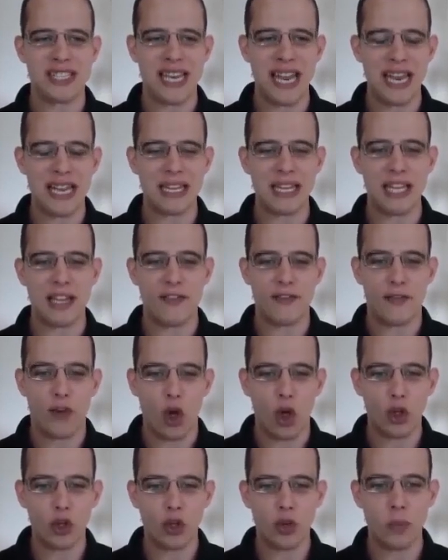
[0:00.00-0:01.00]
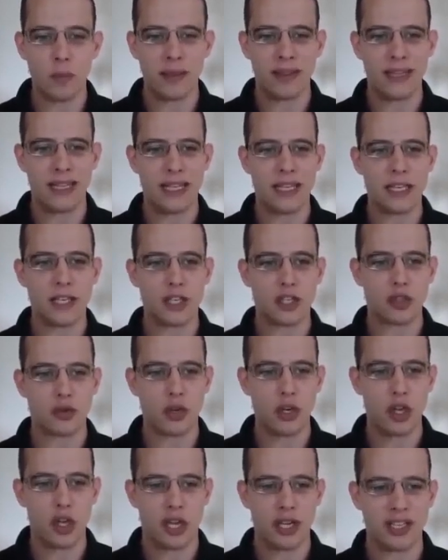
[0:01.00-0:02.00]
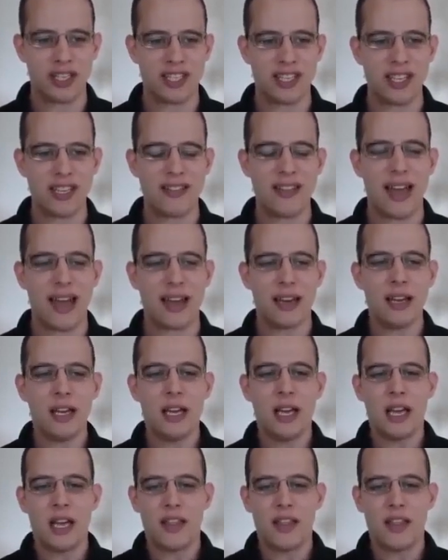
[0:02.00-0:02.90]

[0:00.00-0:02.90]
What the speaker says: daily volume in the industry. You can see that